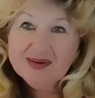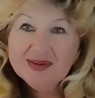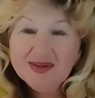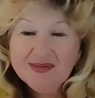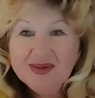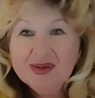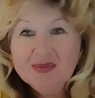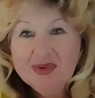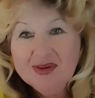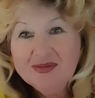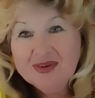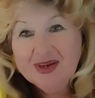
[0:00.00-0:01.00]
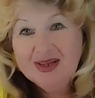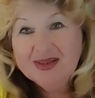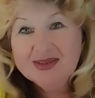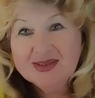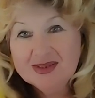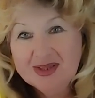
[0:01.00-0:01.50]
Good evening, my
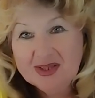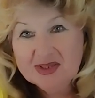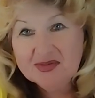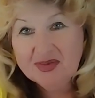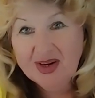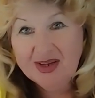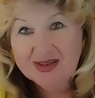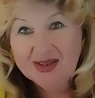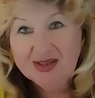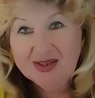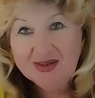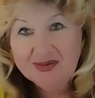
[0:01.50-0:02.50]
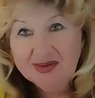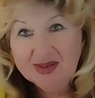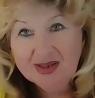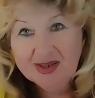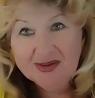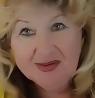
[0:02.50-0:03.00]
friends. It's Friday
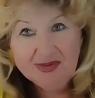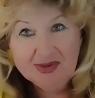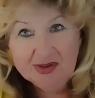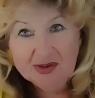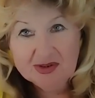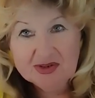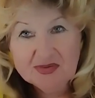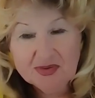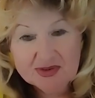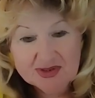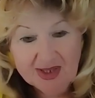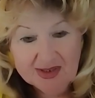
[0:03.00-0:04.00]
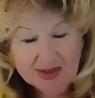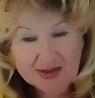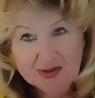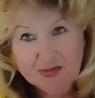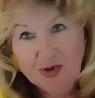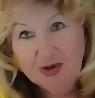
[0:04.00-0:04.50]
evening and video is for
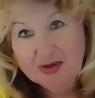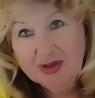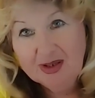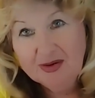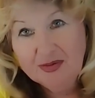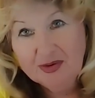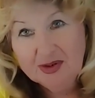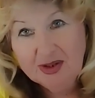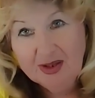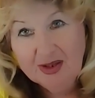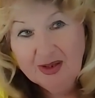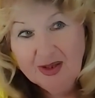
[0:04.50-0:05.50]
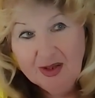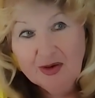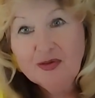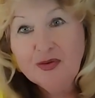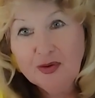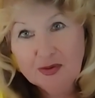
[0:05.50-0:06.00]
Saturday morning for the
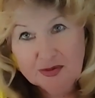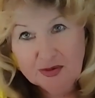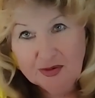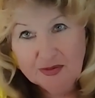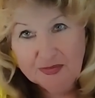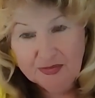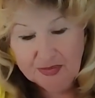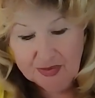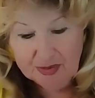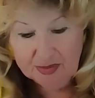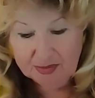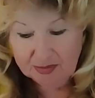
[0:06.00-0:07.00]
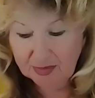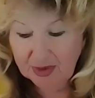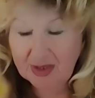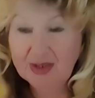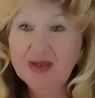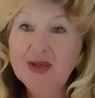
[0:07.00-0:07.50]
4th of
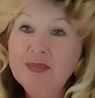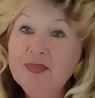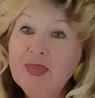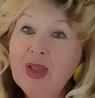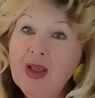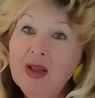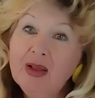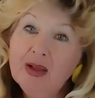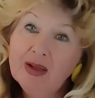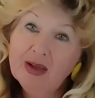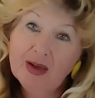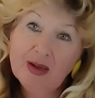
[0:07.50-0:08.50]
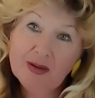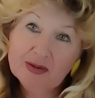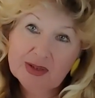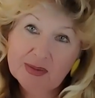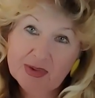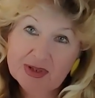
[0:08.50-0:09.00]
May. All
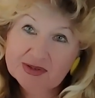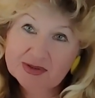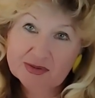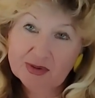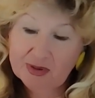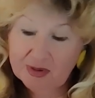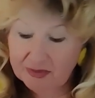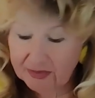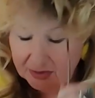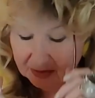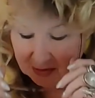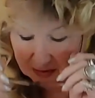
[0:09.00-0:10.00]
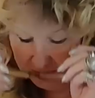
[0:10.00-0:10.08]
the best to all of you.